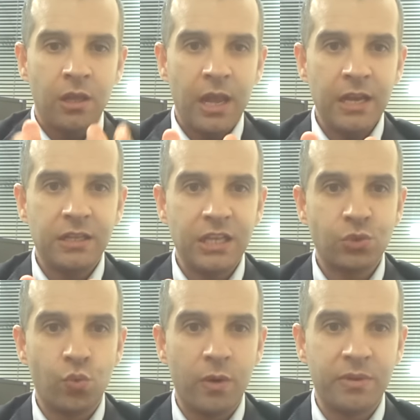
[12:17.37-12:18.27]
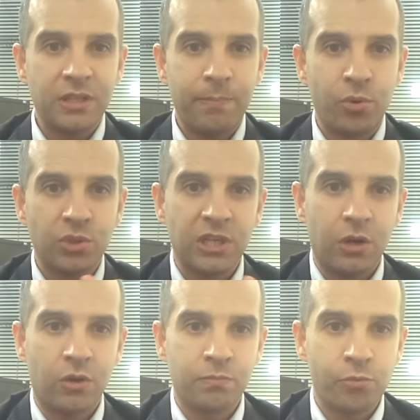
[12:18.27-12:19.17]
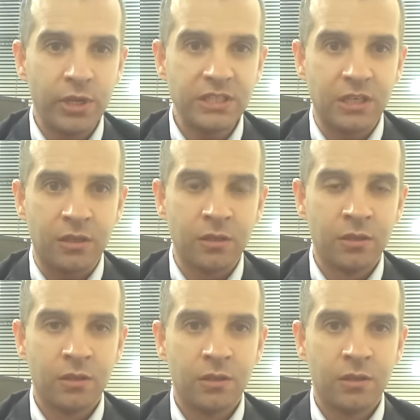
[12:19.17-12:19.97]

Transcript: And this woman, they put her on prison.